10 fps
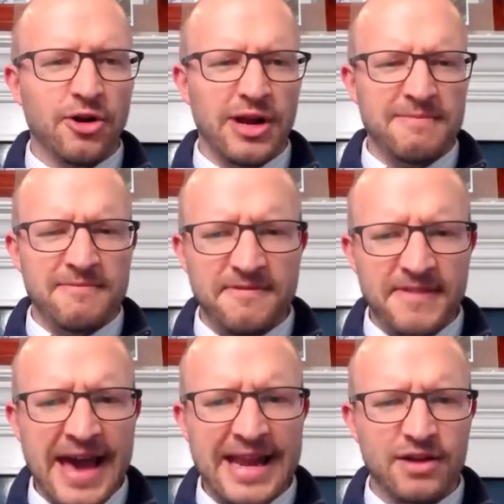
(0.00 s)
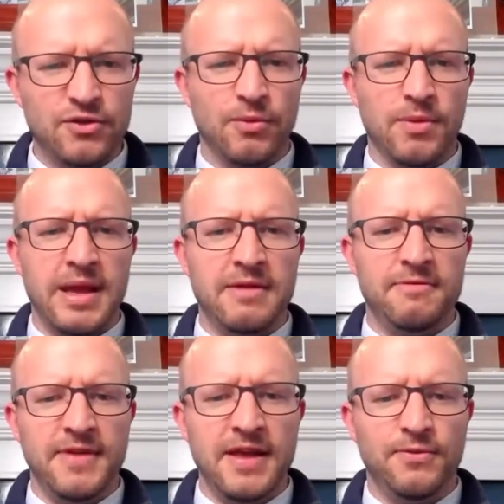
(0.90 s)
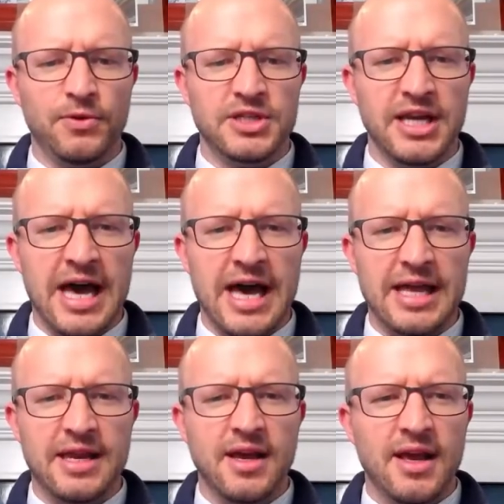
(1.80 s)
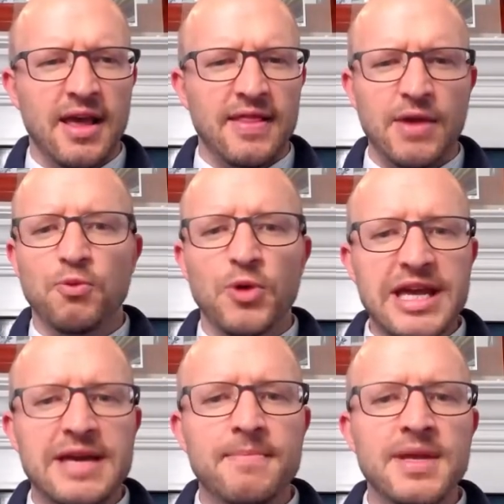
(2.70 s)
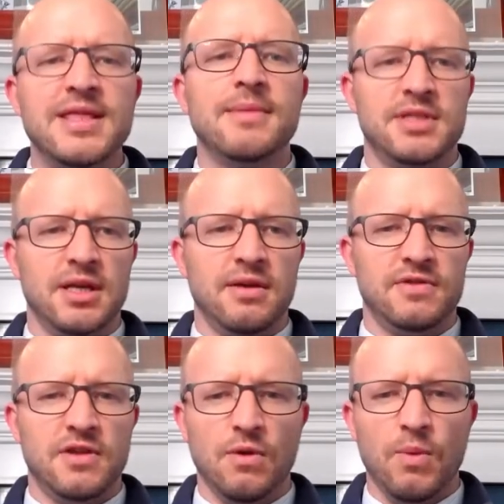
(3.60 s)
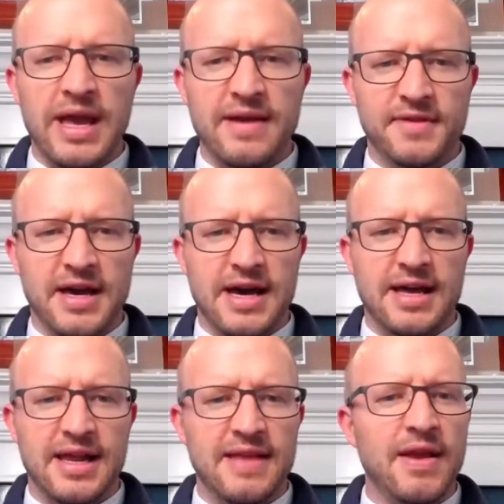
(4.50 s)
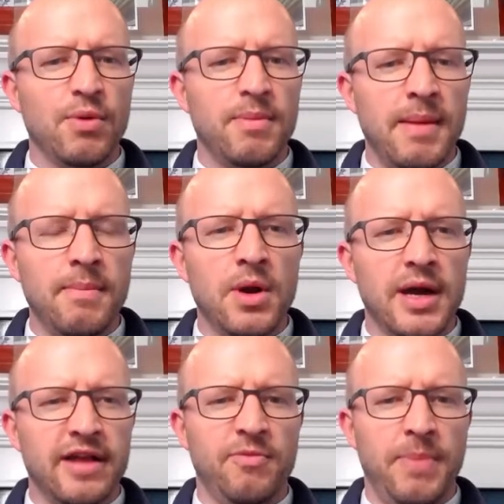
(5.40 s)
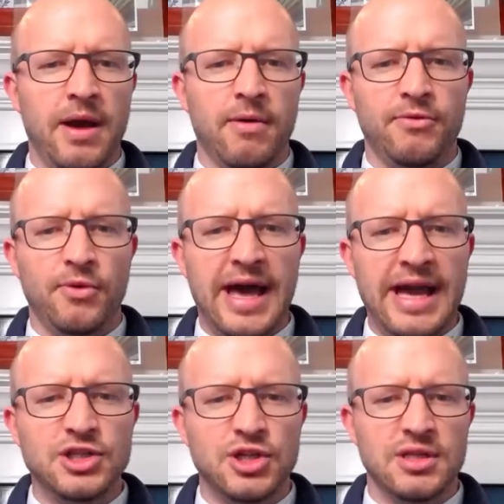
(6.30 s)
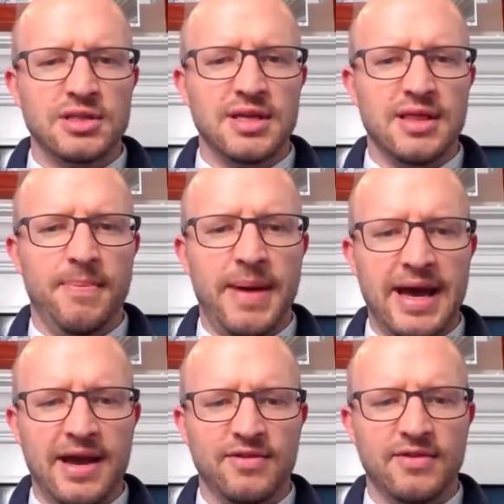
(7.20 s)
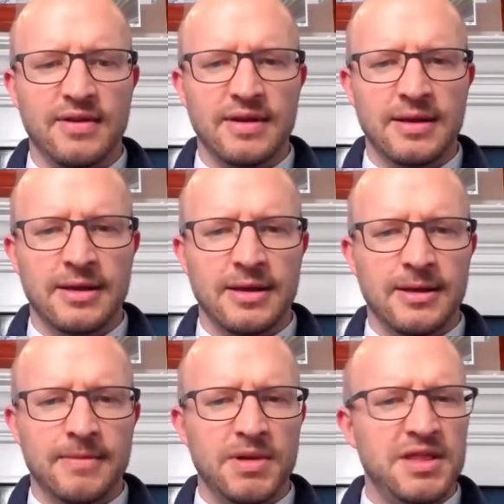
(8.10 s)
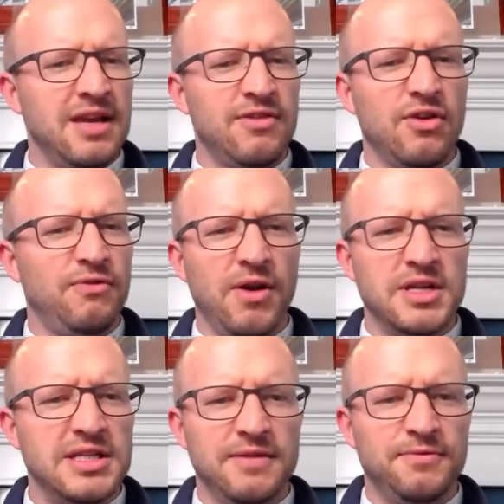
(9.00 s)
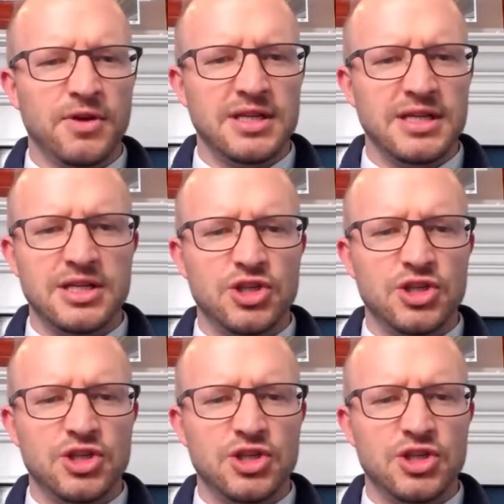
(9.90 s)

emphatic to remain faithful to God. They recommit themselves to the way of God, and they remember God's powerful actions in the past. But things are very different in